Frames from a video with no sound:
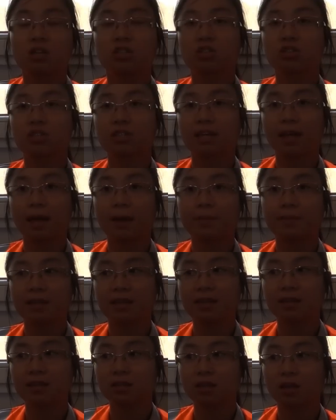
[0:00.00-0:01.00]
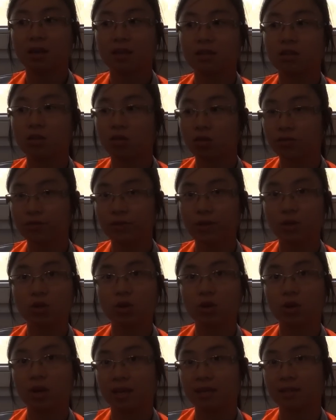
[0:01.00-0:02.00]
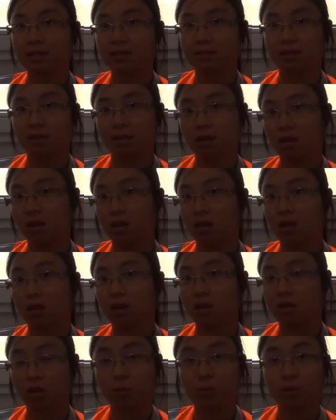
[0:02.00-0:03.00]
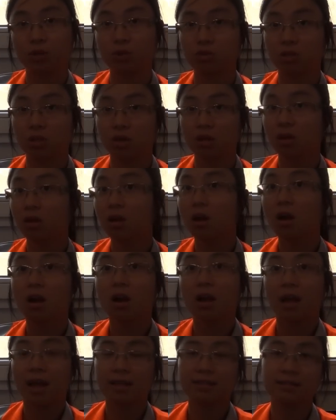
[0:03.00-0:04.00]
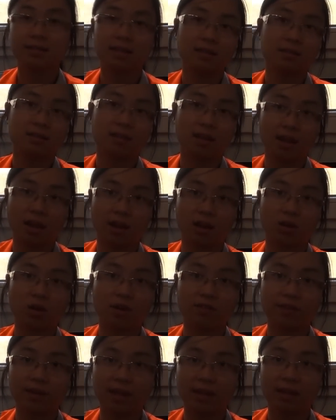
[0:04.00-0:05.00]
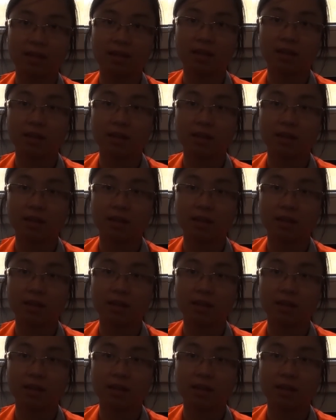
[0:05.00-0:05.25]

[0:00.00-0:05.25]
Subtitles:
so the captain can configure his computer and then the aircraft can